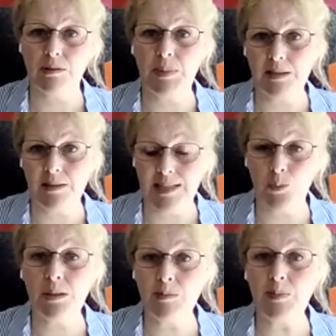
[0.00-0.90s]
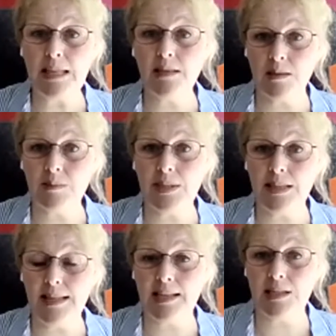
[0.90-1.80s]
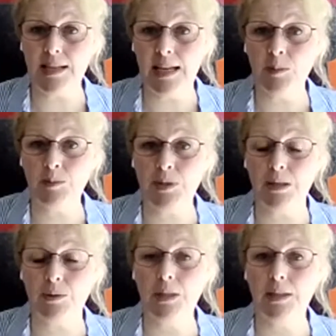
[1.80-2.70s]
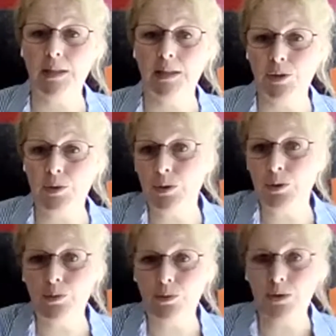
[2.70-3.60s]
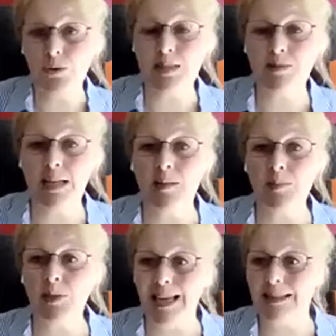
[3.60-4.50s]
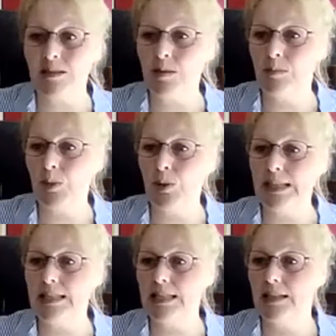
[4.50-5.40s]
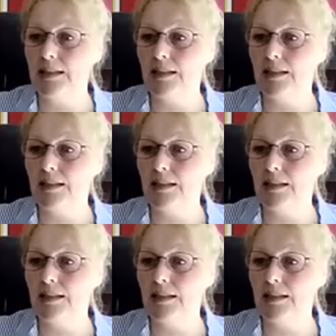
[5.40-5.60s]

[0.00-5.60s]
because there will be somebody there to help you who is available at some point.